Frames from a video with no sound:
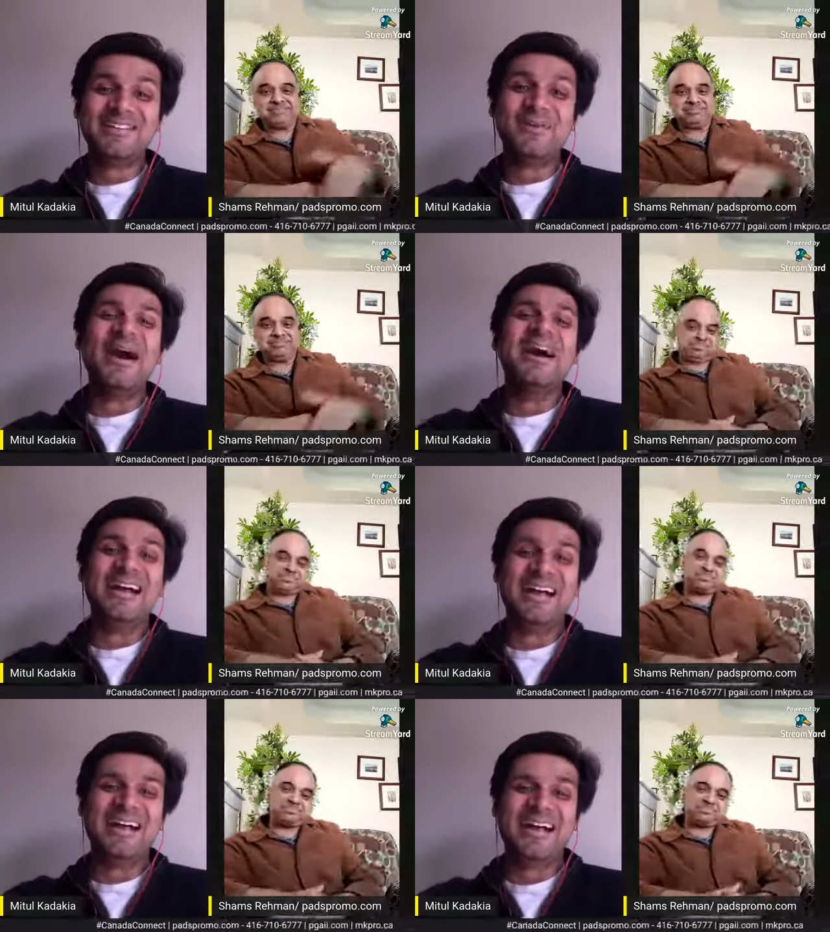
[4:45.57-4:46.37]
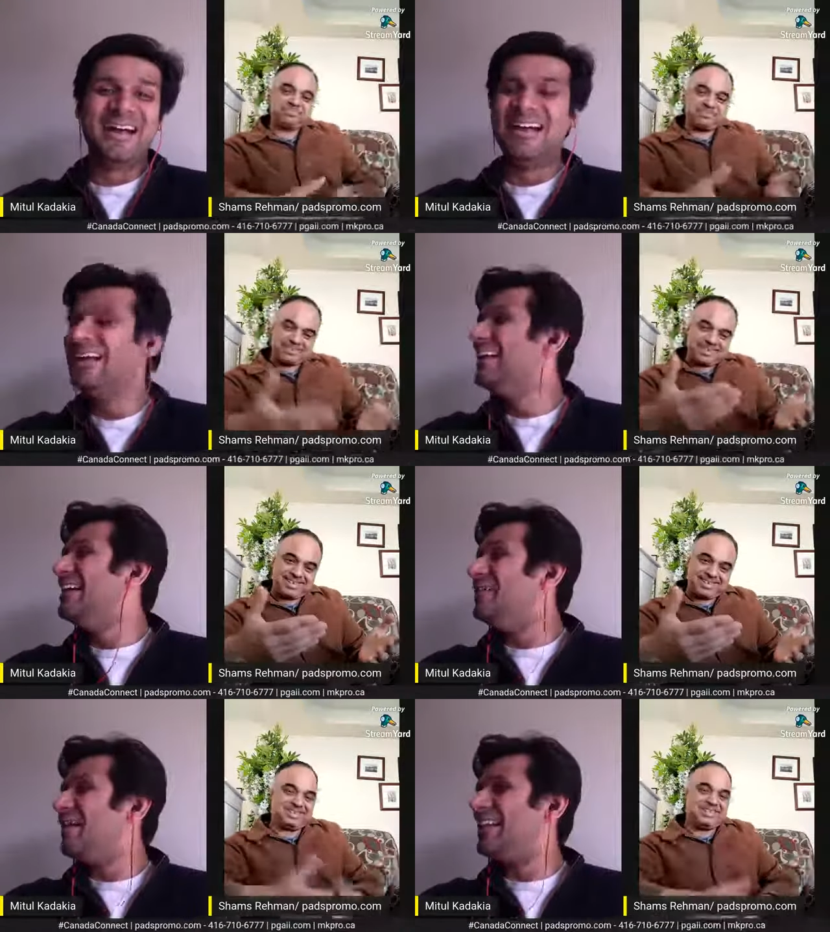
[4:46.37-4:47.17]
Speaker 1: well,
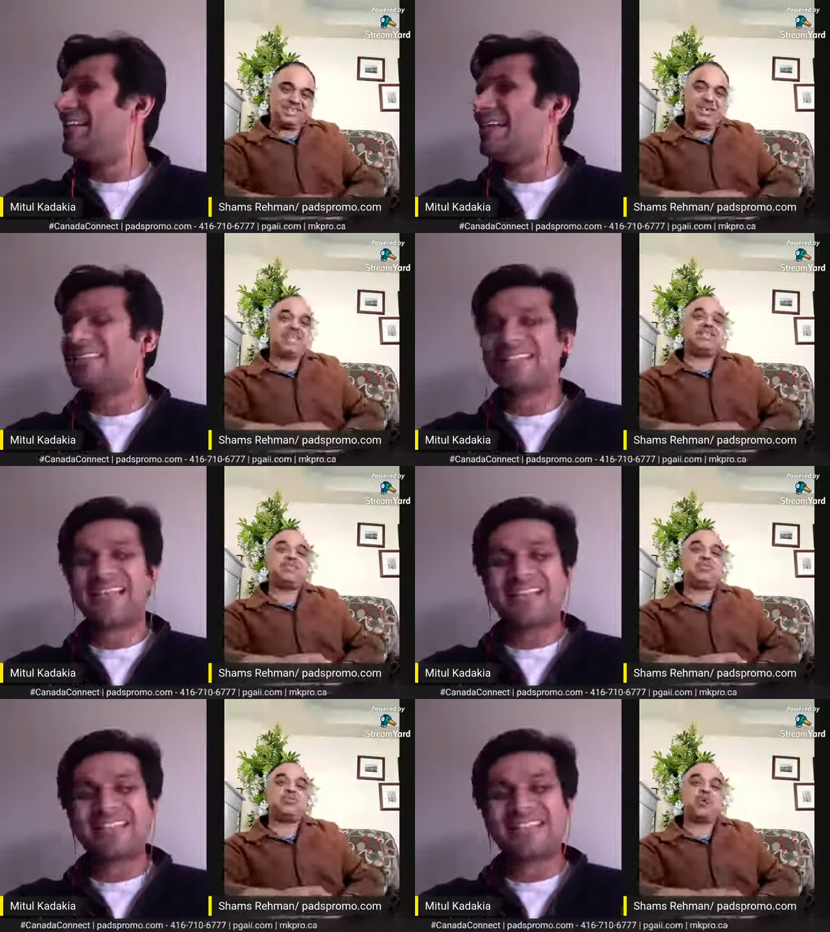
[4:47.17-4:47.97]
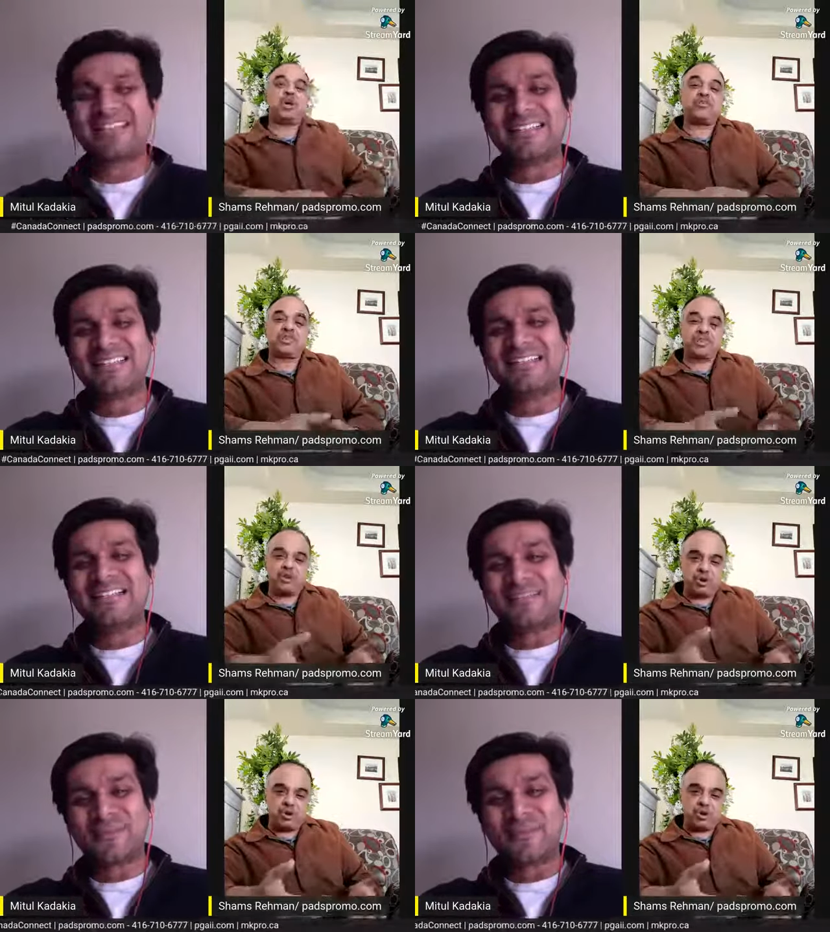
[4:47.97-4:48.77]
that's, anything that's... you want with
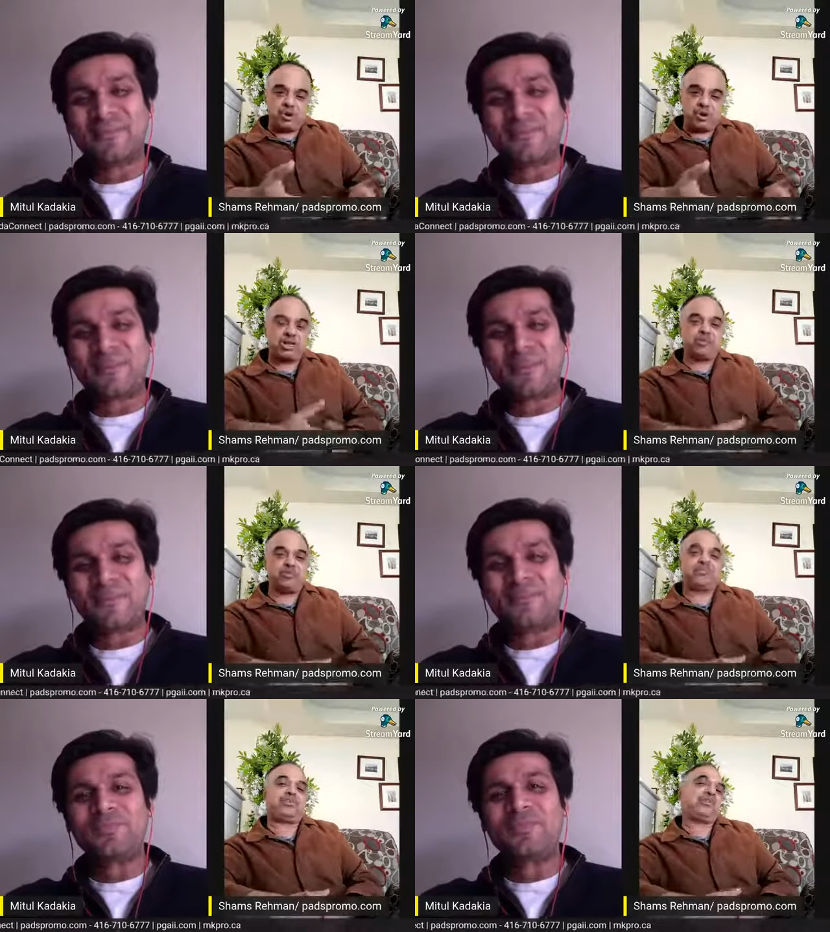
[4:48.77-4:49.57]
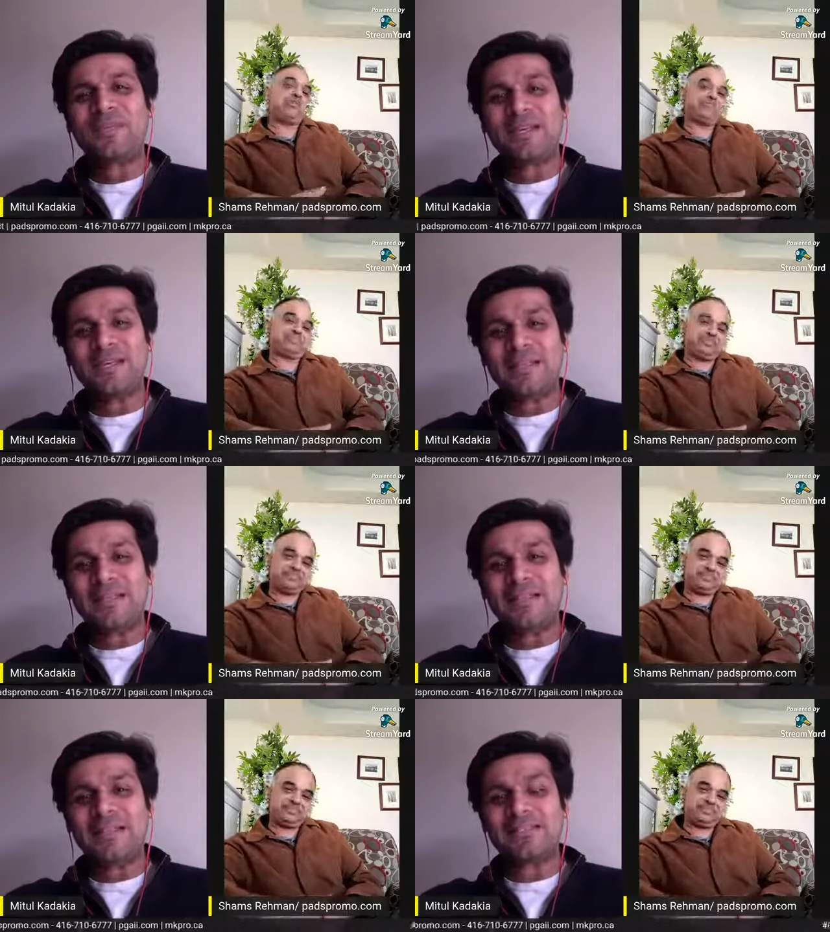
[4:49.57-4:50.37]
your logo, we can do it for you.
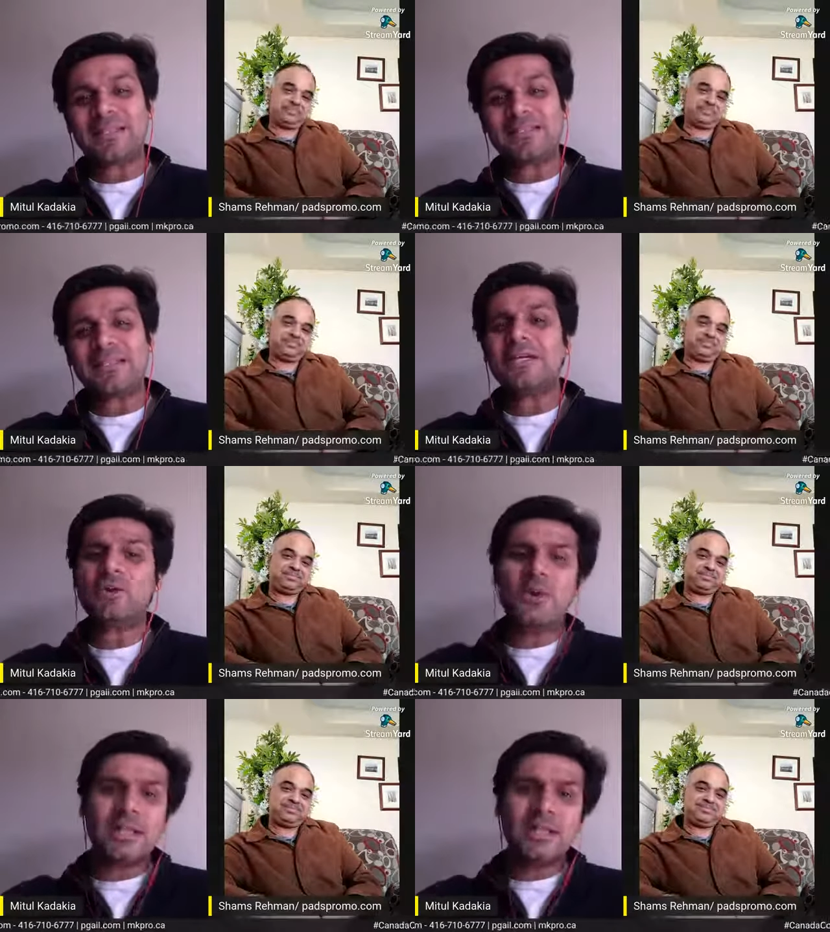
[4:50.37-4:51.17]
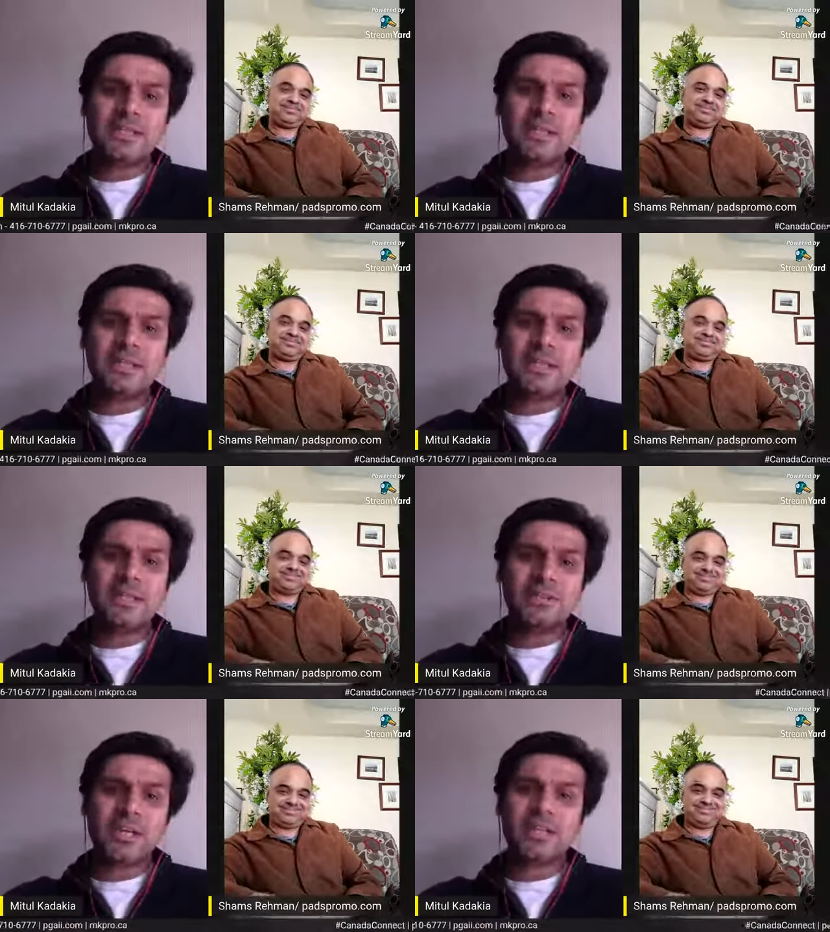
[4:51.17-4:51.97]
That's excellent. No, and in, in
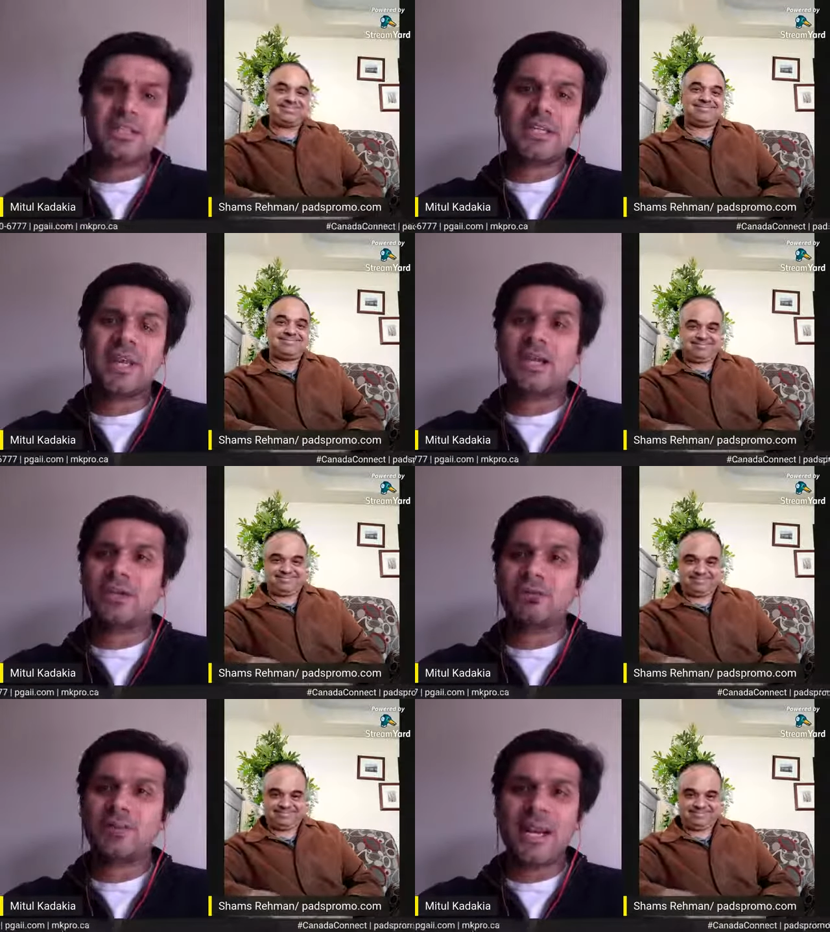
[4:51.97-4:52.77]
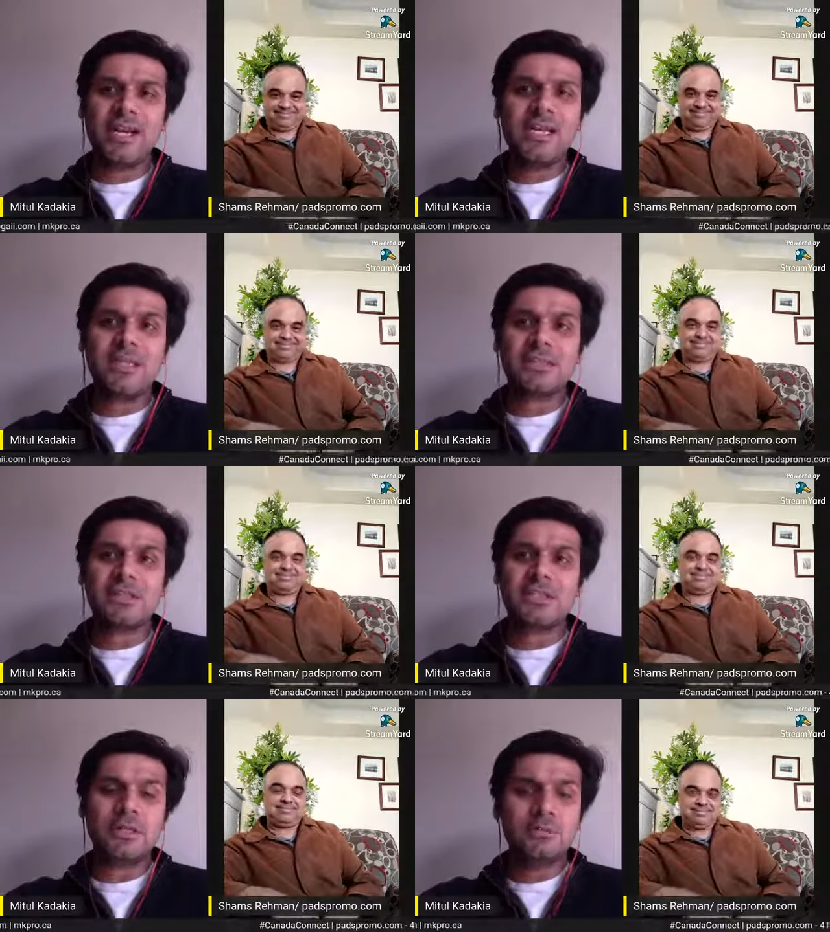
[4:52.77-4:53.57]
today's day and age, branding is
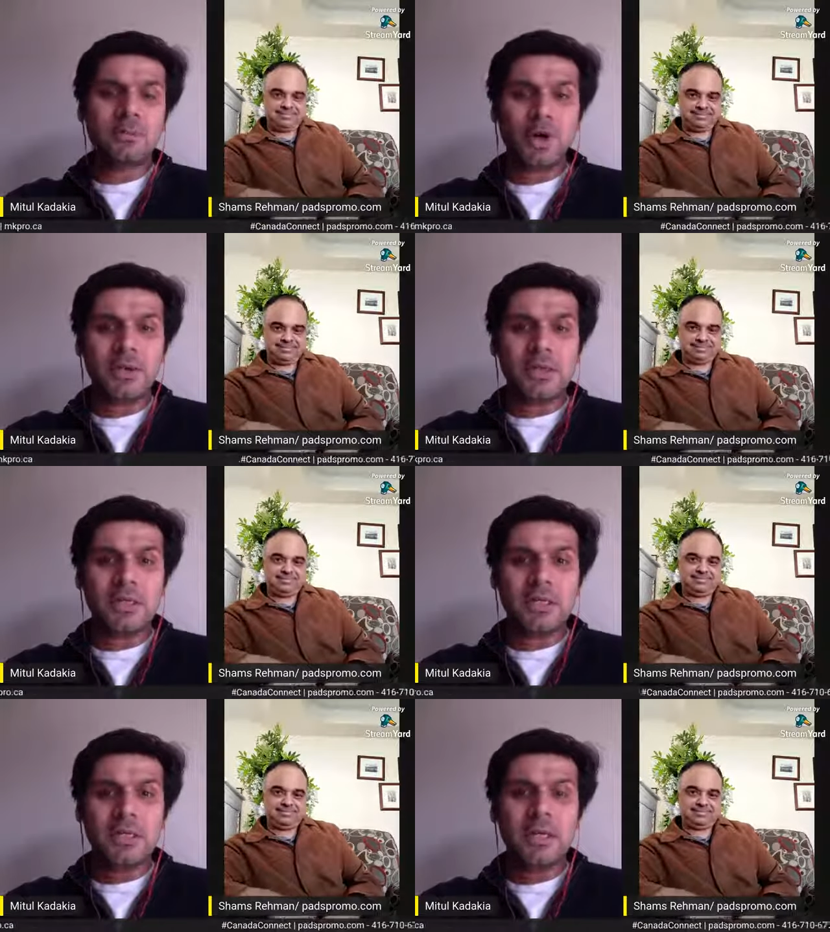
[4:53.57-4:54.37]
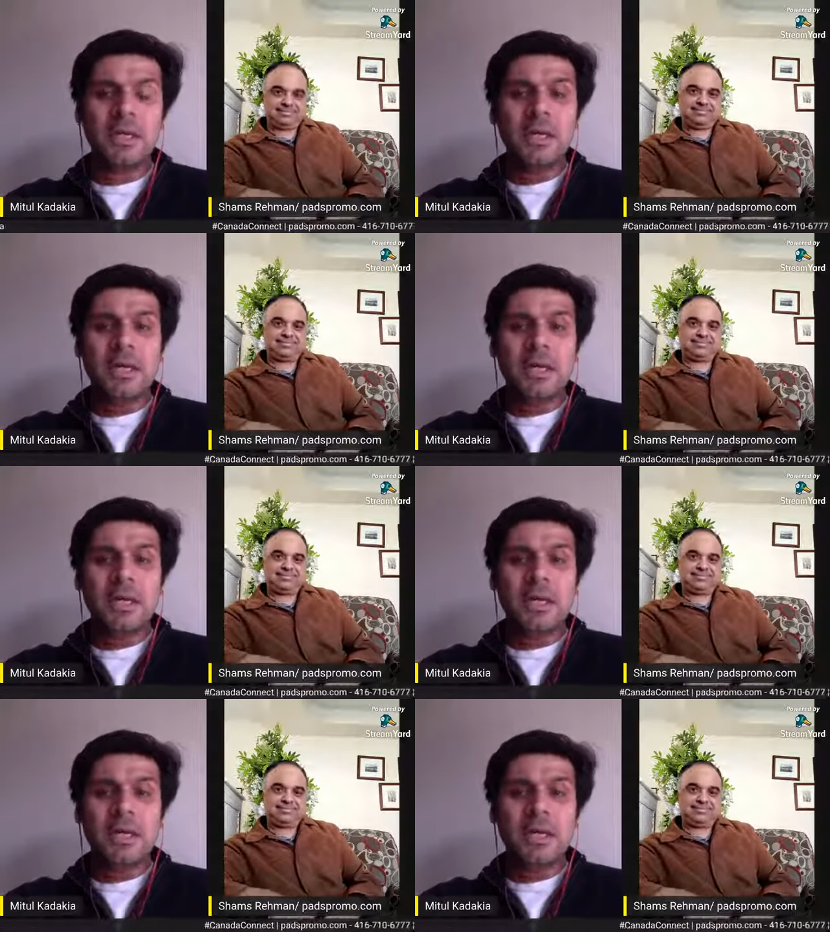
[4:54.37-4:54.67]
such an important uh,